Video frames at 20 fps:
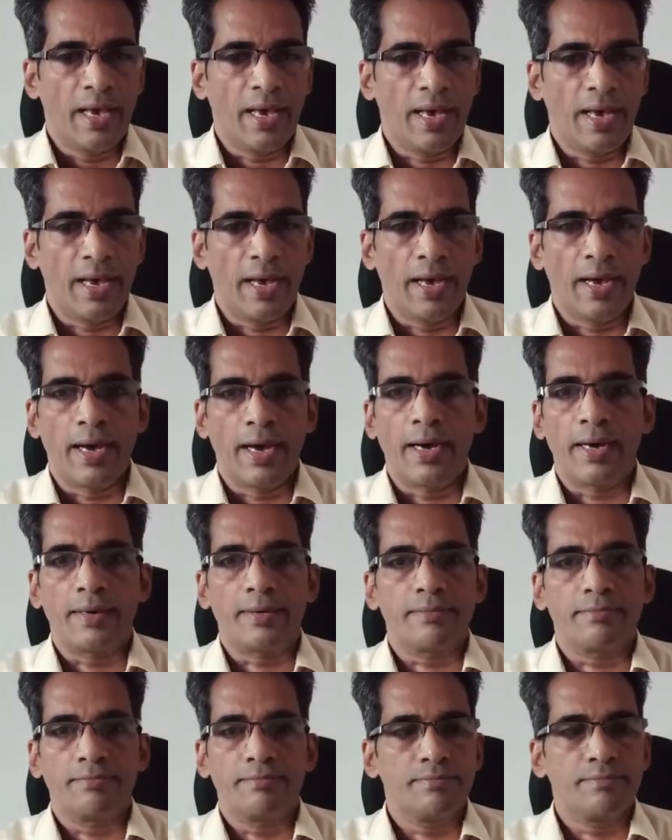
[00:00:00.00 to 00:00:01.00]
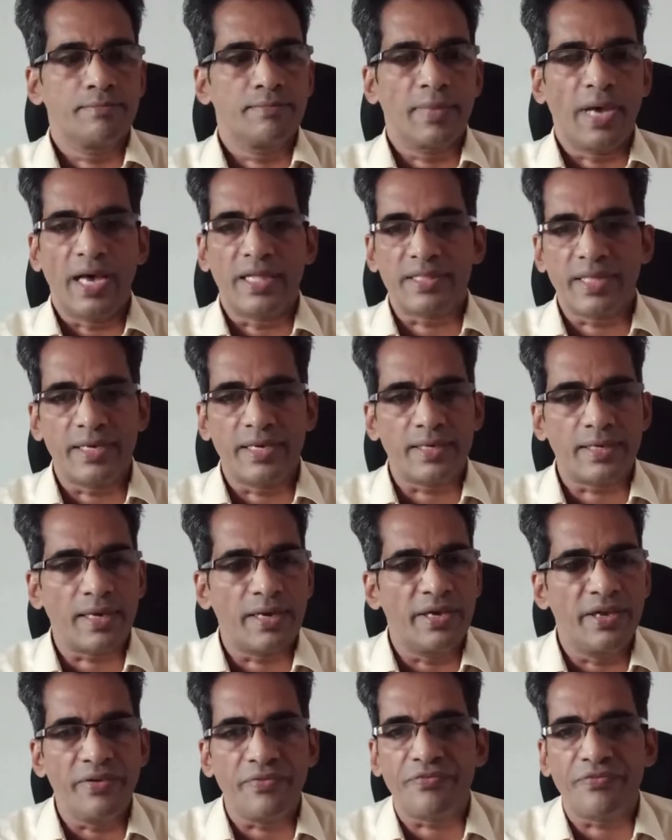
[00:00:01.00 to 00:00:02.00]
I think
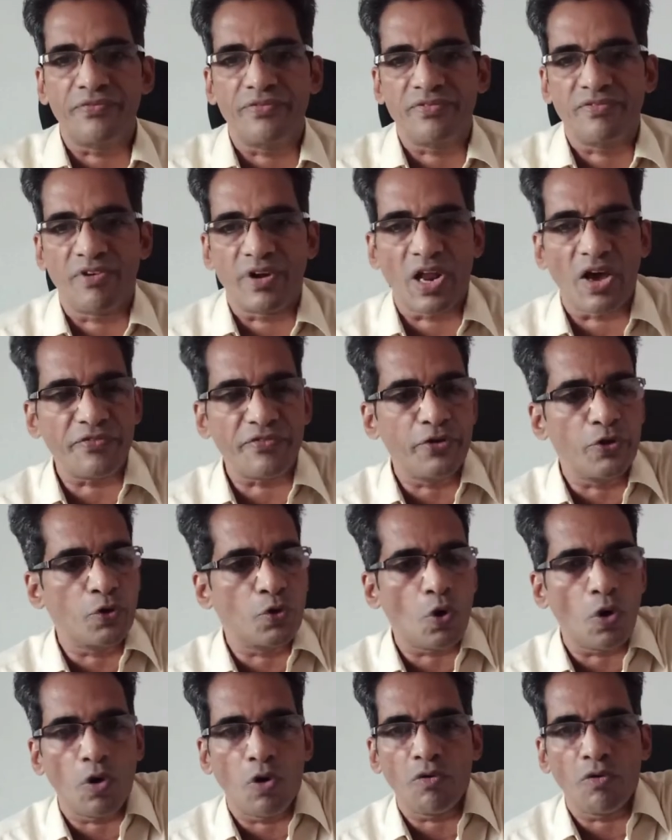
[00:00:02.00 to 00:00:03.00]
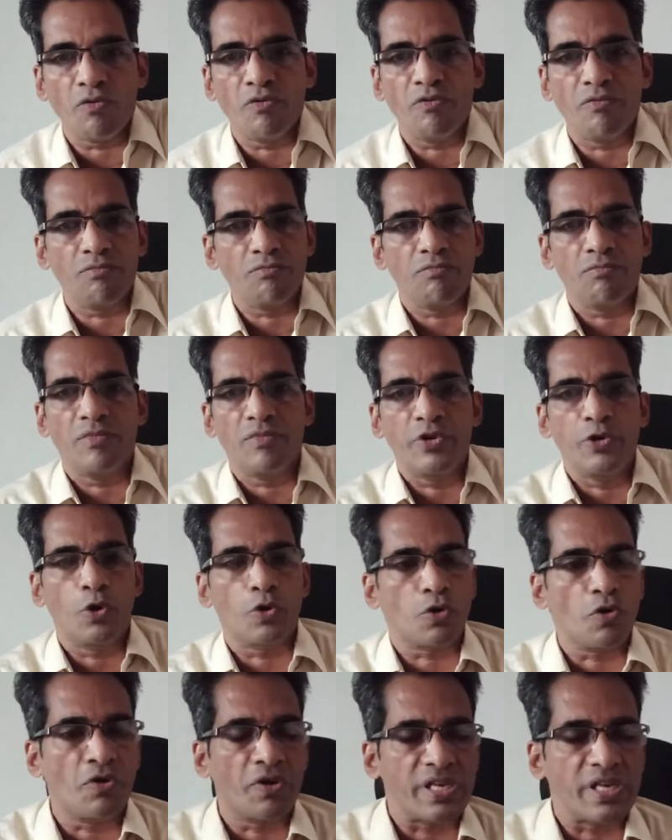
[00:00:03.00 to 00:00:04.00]
if one of you know
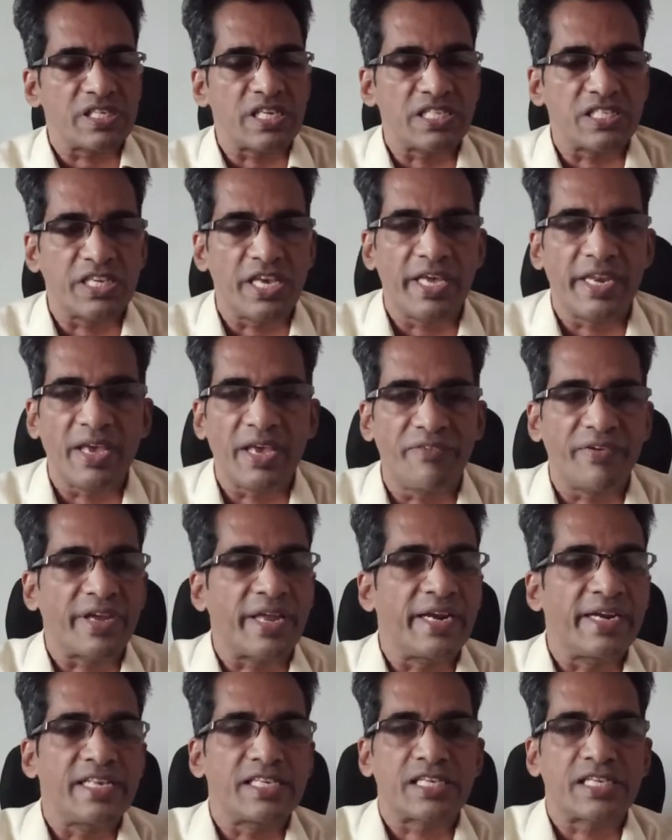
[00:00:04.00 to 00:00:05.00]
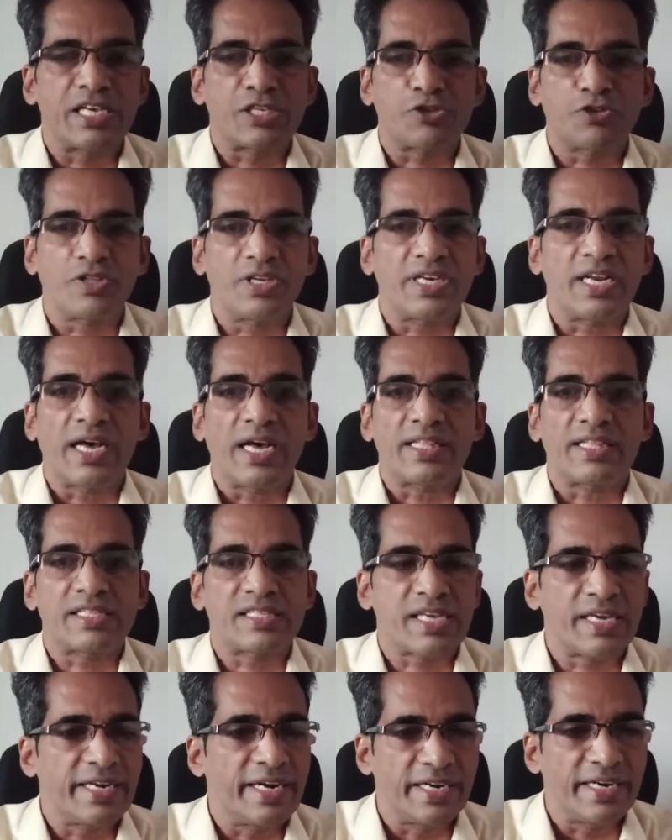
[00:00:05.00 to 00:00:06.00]
your own research area, we can discuss so that
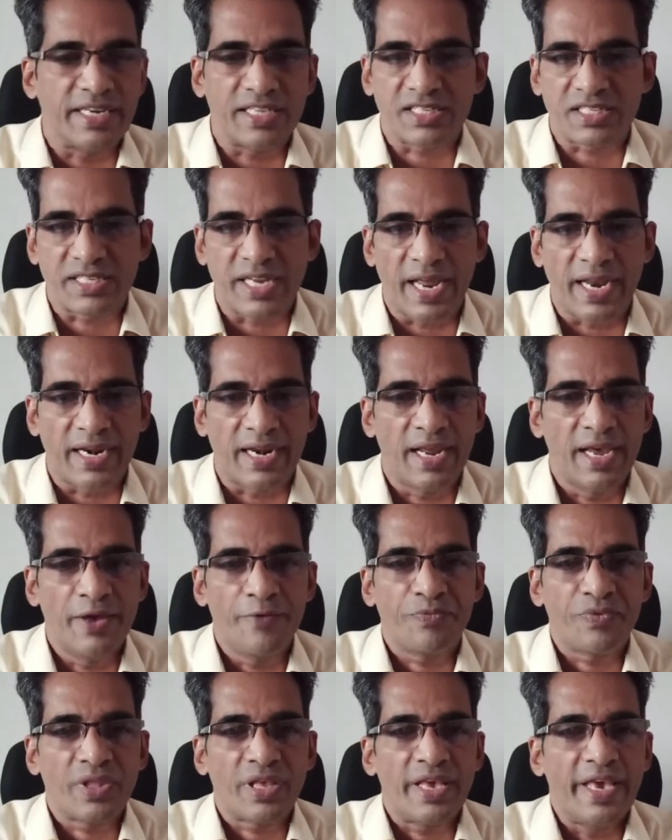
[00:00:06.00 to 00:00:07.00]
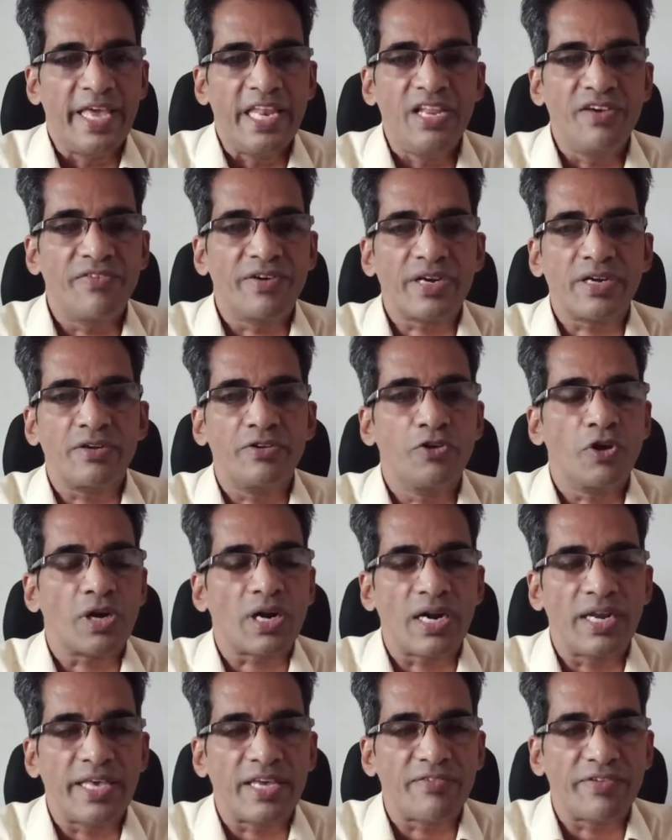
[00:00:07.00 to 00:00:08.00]
others can understand. Anyone, you're
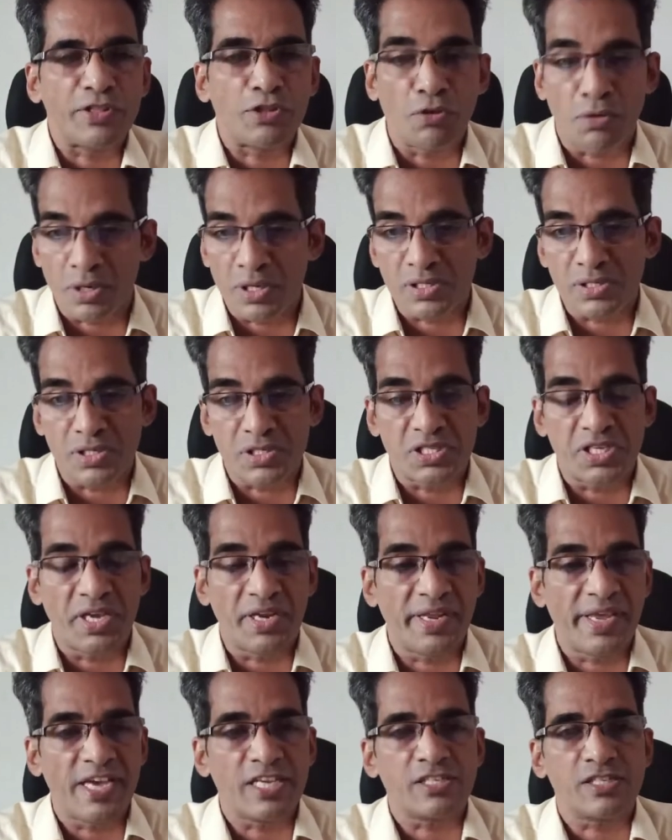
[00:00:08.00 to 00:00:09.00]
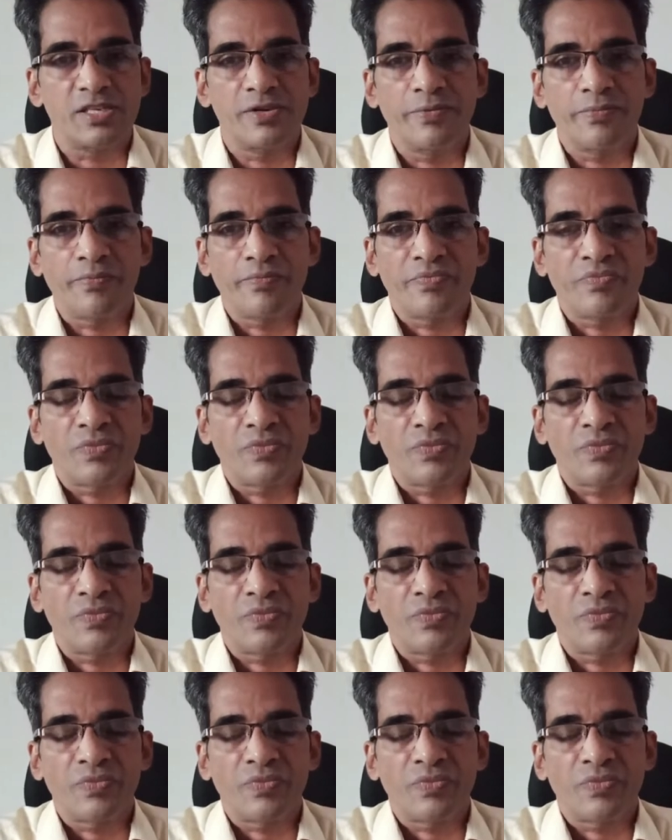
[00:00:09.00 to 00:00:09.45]
clear with your research areas?